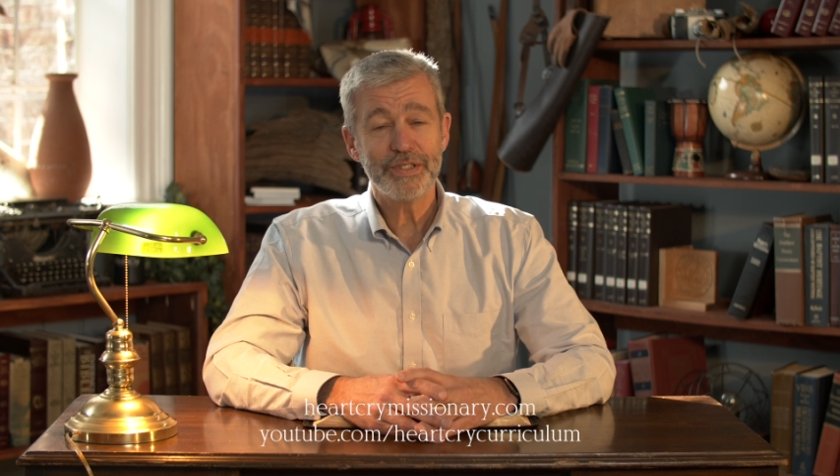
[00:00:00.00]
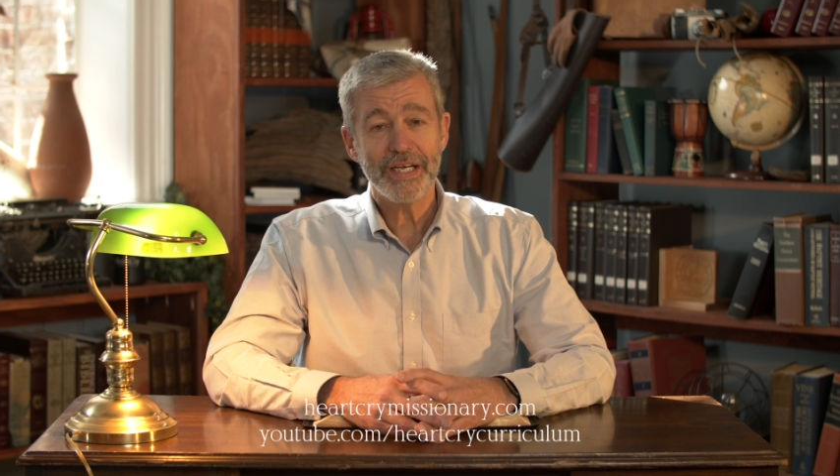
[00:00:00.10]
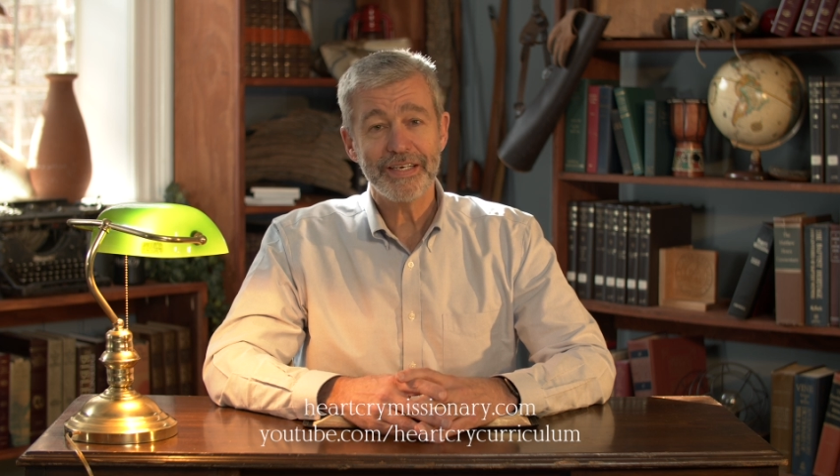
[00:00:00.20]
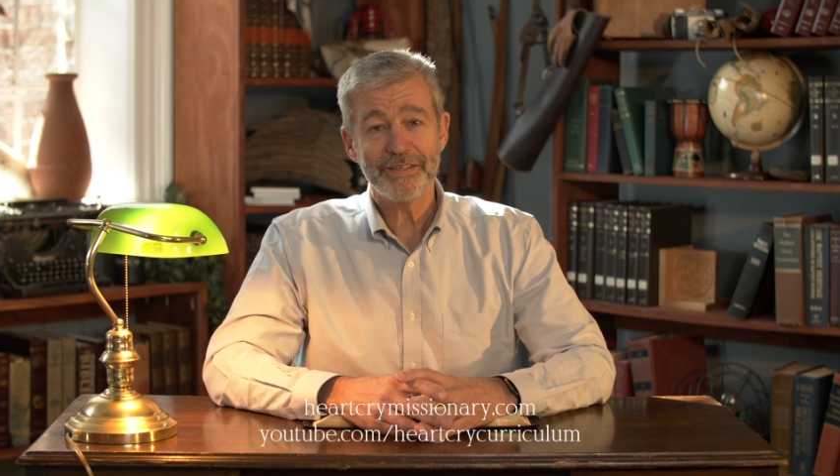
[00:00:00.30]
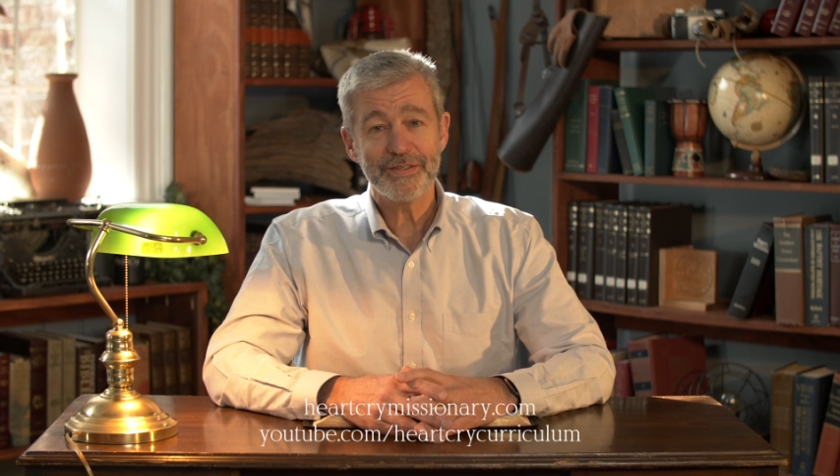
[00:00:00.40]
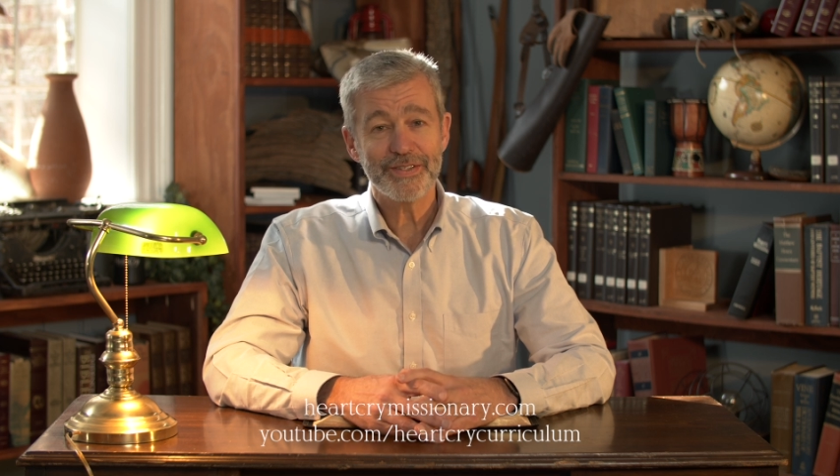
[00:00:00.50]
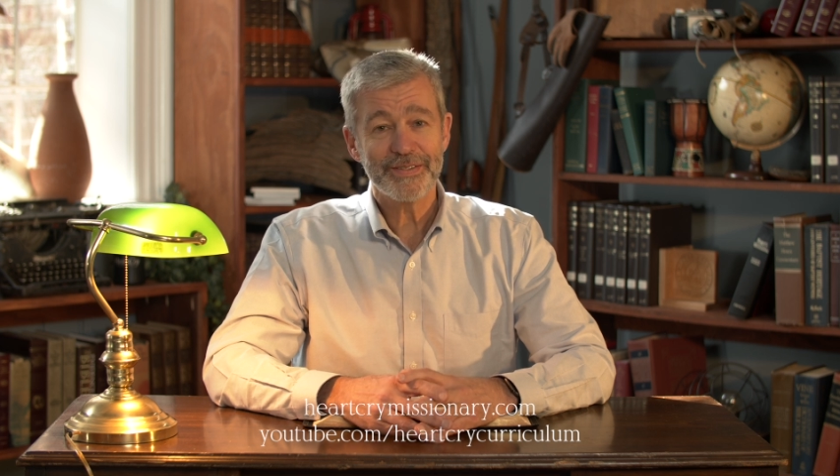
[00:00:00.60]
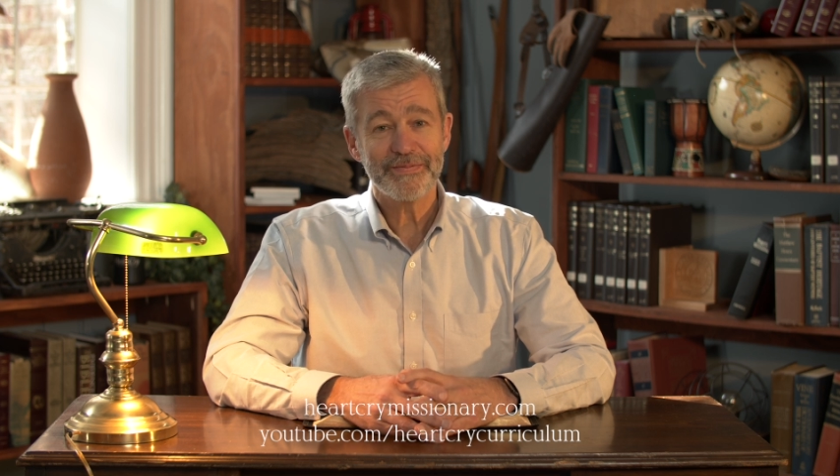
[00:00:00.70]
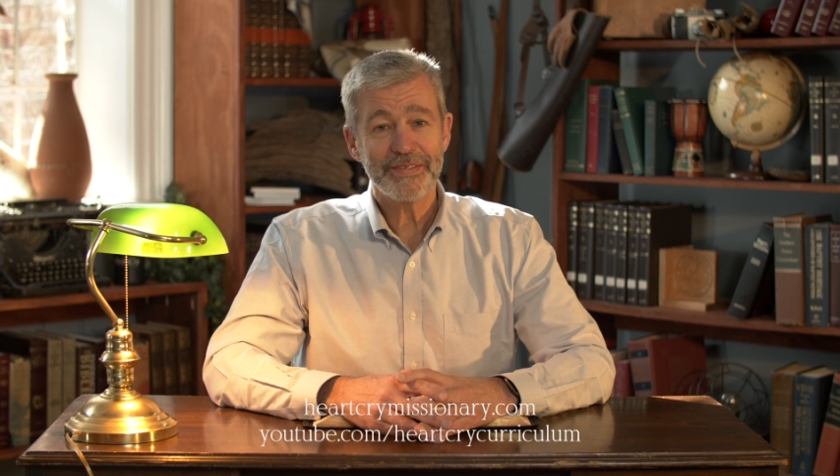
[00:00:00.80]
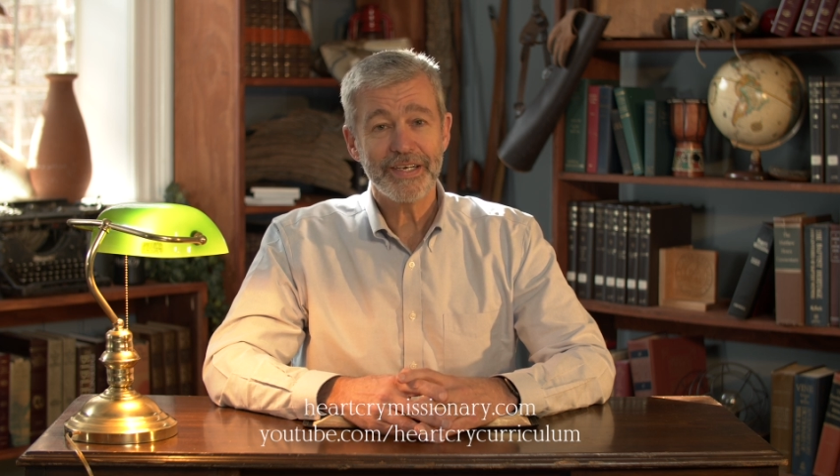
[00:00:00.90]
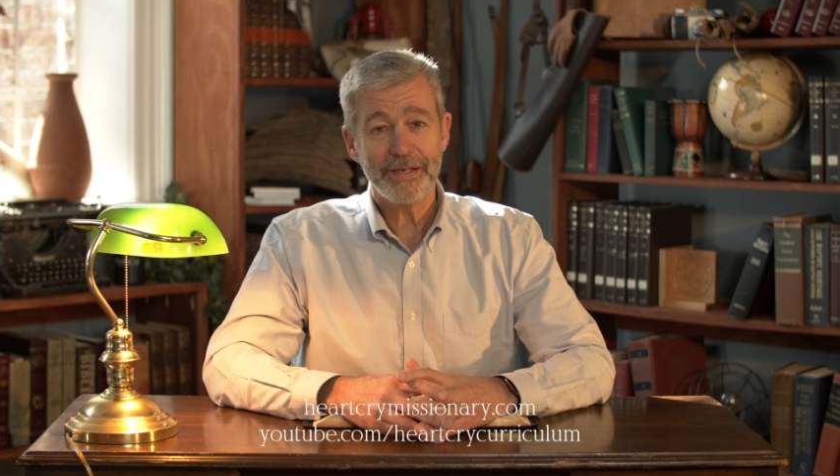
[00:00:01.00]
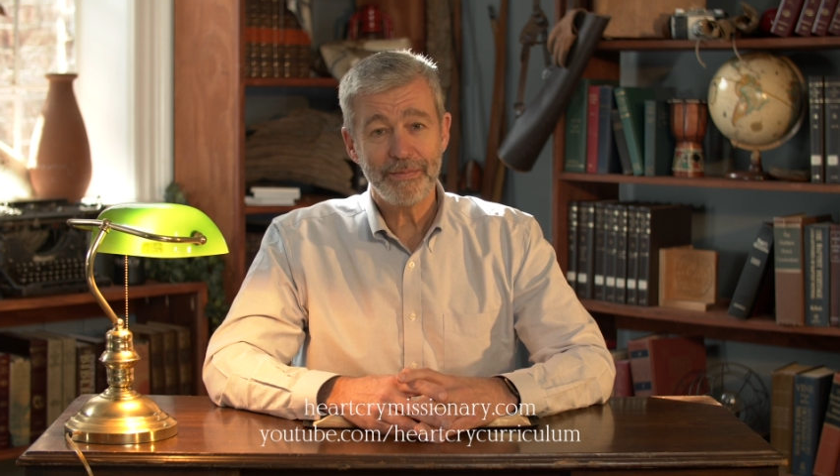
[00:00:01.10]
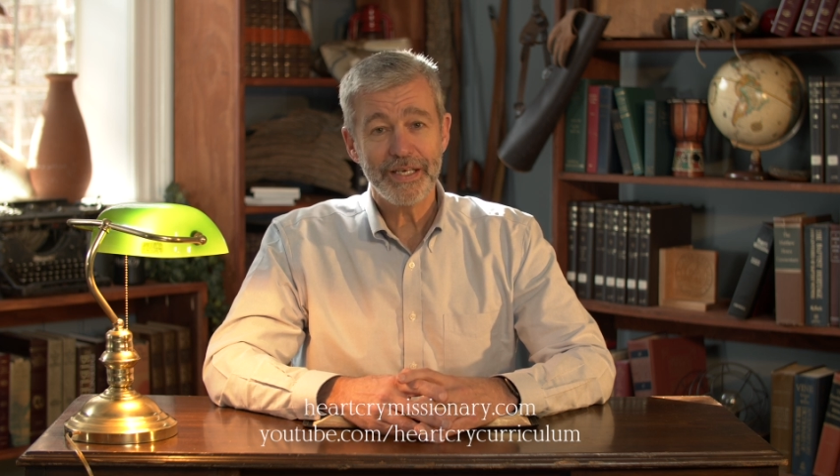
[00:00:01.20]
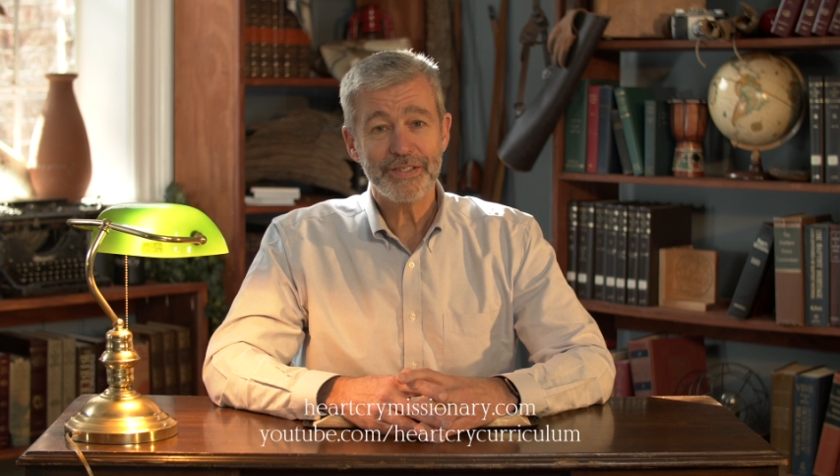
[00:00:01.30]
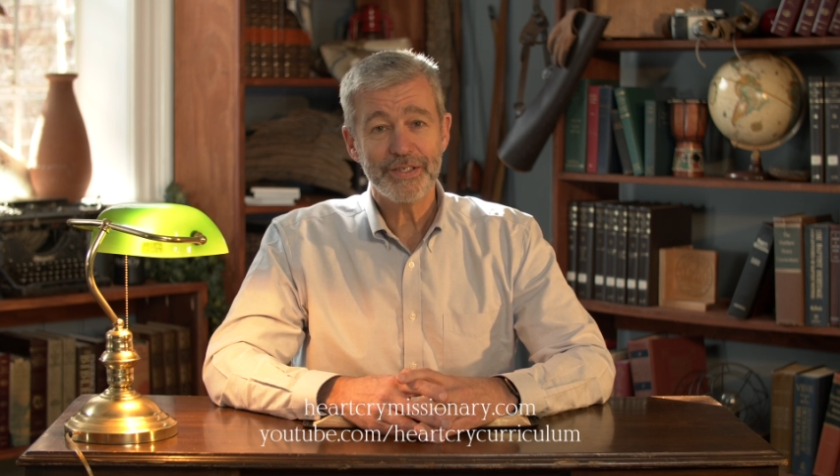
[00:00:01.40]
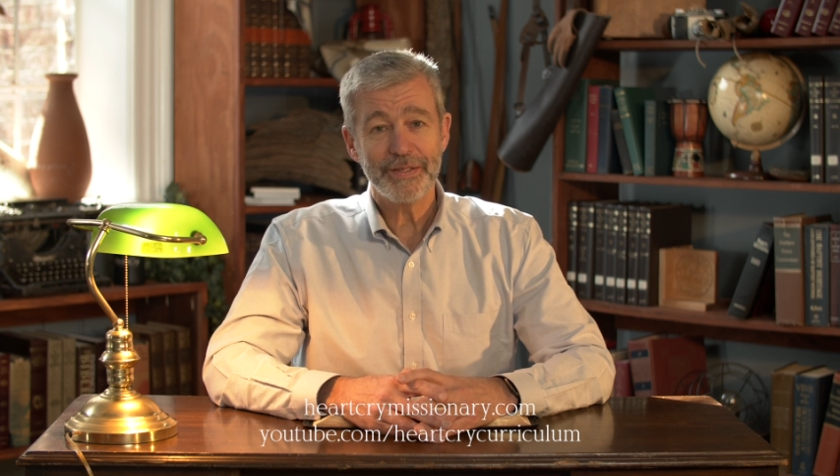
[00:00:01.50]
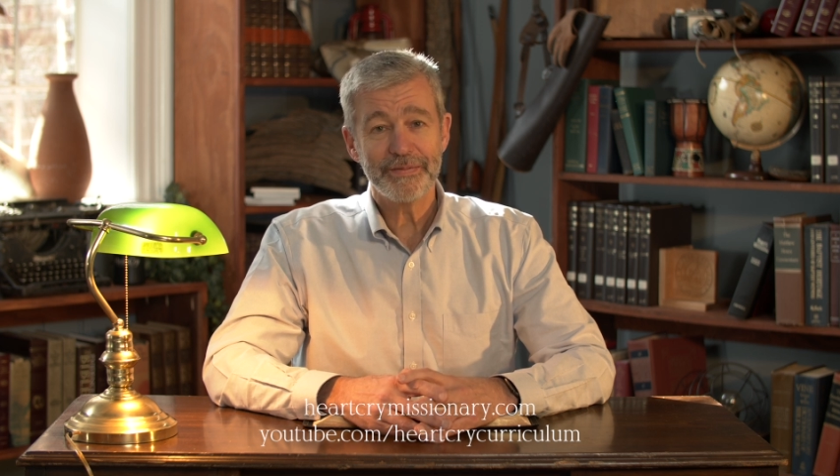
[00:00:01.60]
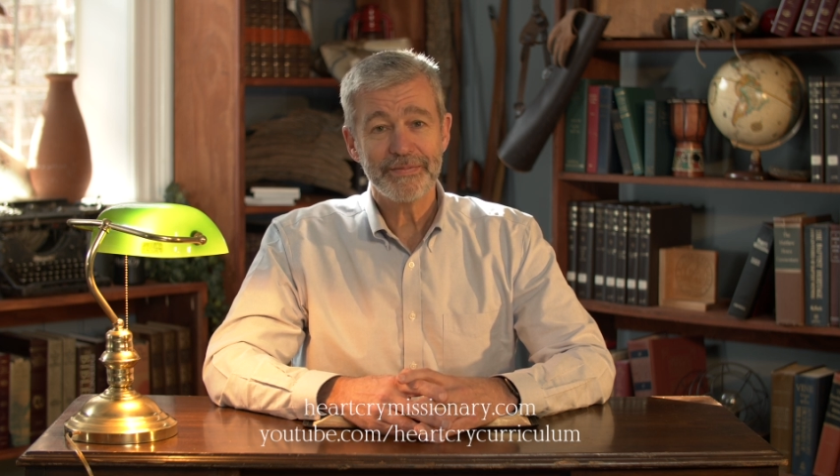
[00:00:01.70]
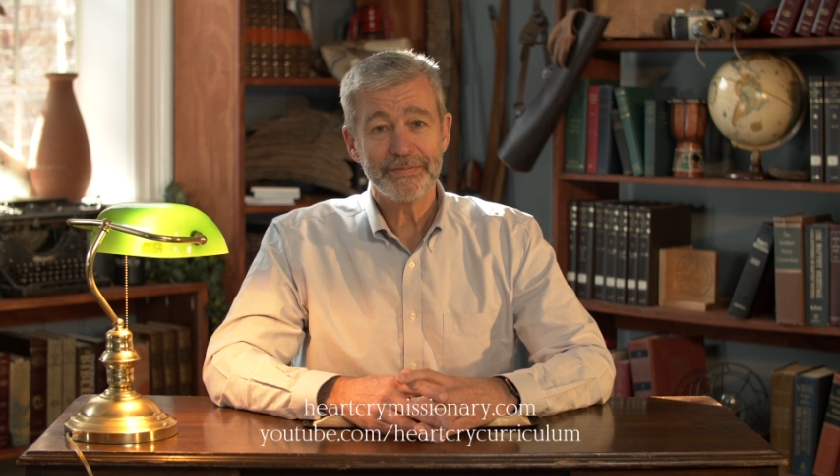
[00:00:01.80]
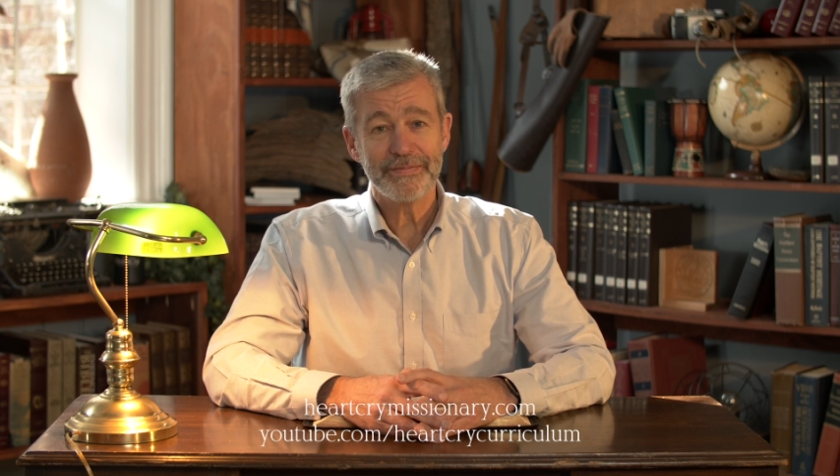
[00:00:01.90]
channels. God bless you.